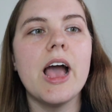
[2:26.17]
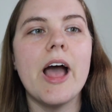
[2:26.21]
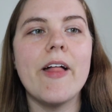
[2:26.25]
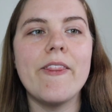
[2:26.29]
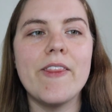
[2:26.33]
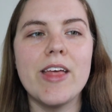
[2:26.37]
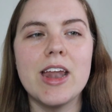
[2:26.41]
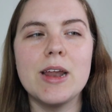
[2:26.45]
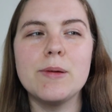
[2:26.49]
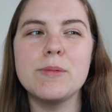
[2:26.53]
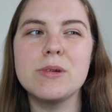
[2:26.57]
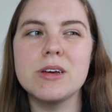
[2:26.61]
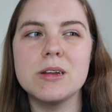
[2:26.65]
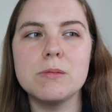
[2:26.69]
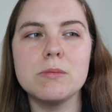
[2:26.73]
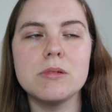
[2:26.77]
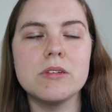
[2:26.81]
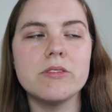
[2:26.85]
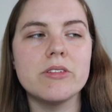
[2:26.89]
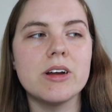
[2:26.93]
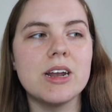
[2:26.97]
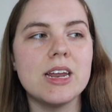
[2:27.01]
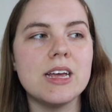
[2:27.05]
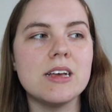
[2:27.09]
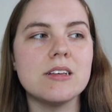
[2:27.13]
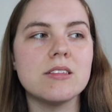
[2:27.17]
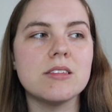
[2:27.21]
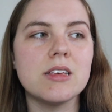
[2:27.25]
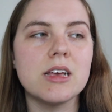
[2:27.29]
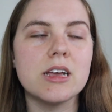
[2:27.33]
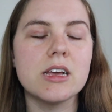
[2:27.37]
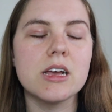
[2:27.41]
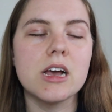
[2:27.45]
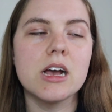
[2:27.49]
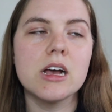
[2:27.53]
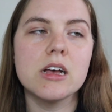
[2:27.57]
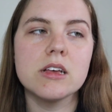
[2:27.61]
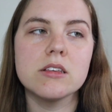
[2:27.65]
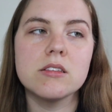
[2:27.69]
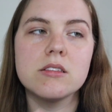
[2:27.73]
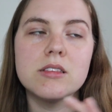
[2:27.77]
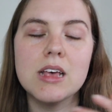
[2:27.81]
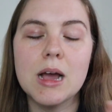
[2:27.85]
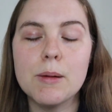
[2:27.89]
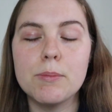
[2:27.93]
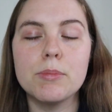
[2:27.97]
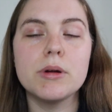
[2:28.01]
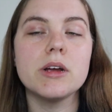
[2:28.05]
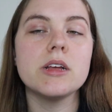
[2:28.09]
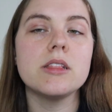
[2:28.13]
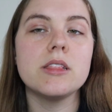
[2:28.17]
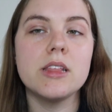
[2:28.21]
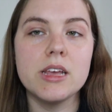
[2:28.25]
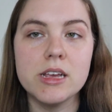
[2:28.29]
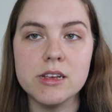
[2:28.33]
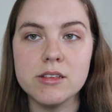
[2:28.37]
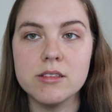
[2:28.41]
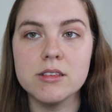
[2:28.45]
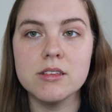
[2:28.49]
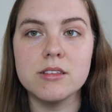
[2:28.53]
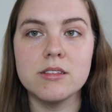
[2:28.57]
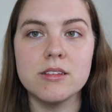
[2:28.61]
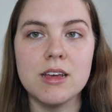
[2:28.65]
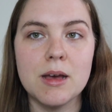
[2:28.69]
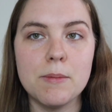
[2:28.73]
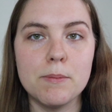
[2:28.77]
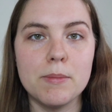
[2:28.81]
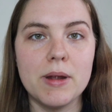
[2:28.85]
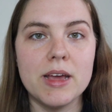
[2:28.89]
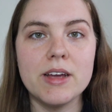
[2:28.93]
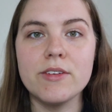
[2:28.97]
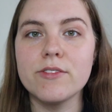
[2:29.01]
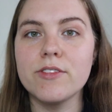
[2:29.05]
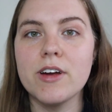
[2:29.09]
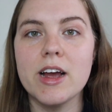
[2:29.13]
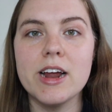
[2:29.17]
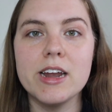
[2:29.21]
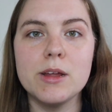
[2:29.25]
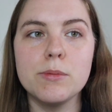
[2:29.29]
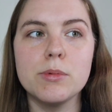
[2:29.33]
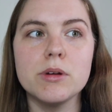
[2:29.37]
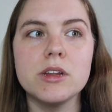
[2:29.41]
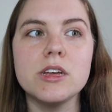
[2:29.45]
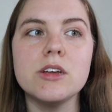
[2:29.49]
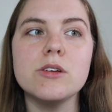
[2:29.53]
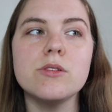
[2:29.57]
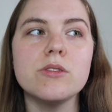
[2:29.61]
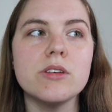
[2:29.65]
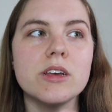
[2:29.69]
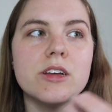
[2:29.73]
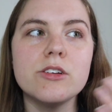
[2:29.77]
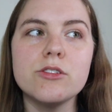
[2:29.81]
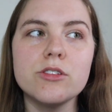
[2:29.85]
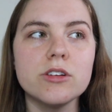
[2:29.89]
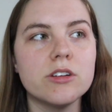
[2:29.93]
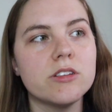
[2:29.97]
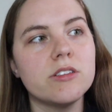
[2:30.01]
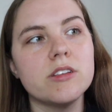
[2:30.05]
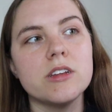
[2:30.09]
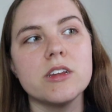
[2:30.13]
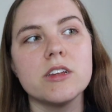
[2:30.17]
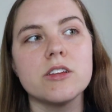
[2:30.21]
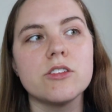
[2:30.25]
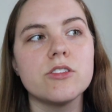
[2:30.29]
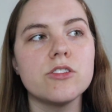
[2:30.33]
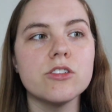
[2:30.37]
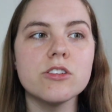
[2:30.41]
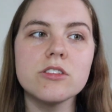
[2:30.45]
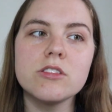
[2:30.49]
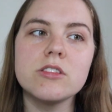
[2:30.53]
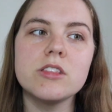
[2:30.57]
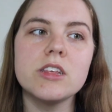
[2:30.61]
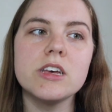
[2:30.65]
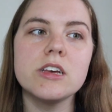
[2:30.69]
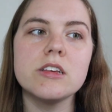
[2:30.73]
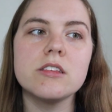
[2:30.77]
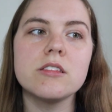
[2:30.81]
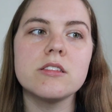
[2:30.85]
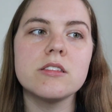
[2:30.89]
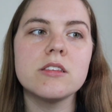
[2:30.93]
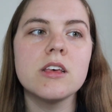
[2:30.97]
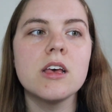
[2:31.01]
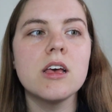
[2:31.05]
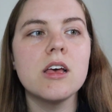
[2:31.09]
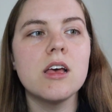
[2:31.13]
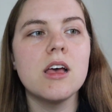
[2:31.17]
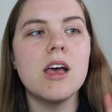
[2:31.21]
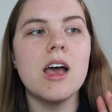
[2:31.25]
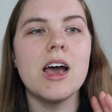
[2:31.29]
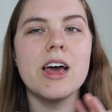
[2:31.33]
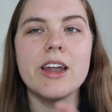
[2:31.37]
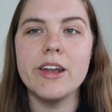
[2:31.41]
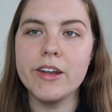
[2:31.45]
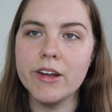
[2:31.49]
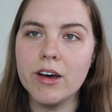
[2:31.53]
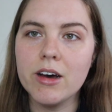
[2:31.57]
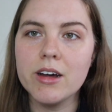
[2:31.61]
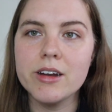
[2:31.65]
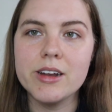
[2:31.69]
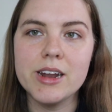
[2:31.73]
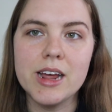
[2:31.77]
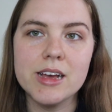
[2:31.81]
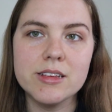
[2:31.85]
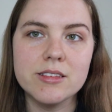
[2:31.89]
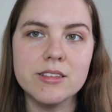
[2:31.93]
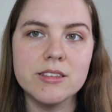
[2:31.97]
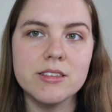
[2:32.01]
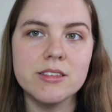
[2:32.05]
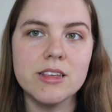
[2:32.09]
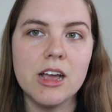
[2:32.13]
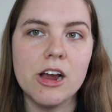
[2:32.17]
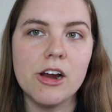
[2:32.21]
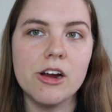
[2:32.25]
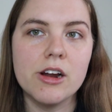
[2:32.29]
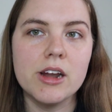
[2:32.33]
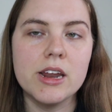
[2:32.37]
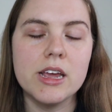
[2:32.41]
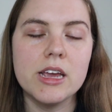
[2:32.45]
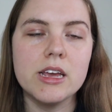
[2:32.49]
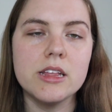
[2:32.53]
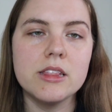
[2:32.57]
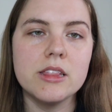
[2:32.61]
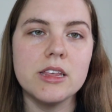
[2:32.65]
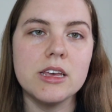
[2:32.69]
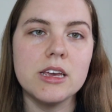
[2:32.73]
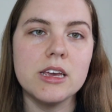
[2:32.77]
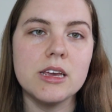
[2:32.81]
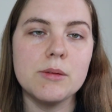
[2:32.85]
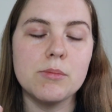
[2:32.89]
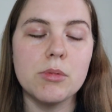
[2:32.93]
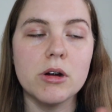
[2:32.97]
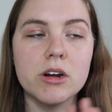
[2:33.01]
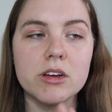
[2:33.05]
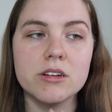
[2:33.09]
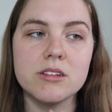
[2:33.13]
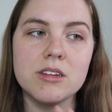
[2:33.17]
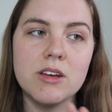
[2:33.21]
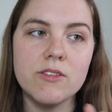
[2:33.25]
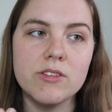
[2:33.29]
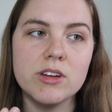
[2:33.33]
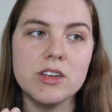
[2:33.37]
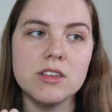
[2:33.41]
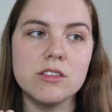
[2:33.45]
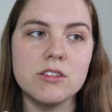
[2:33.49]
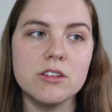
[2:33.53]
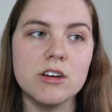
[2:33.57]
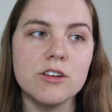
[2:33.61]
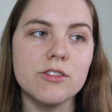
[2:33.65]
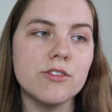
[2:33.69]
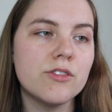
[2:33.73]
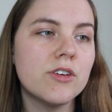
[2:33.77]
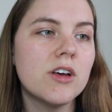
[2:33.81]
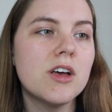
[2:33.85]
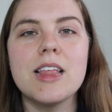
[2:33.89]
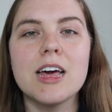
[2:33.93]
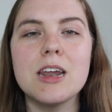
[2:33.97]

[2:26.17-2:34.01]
And then I'm going to be releasing a separate thesis template for anybody who's interested in just this and not necessarily the productivity stuff.